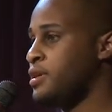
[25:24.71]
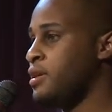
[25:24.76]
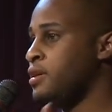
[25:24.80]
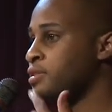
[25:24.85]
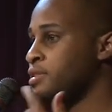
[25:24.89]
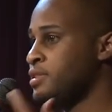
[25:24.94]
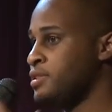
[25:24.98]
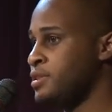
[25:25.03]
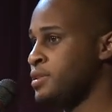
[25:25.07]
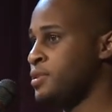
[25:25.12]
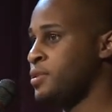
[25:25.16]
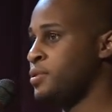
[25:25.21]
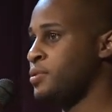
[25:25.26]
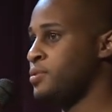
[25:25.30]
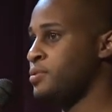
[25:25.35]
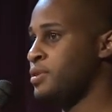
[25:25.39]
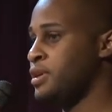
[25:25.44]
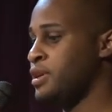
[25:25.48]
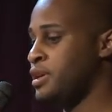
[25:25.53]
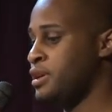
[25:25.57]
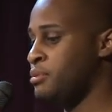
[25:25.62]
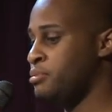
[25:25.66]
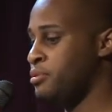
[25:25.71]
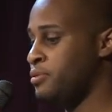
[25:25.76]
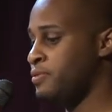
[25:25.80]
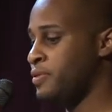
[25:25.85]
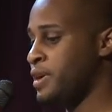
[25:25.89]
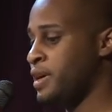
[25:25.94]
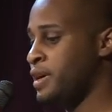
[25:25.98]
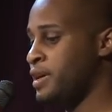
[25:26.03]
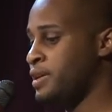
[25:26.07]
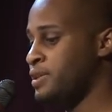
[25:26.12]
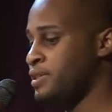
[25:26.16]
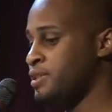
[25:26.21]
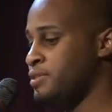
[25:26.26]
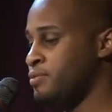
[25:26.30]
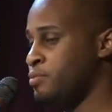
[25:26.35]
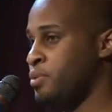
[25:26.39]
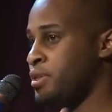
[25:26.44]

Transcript: also improvise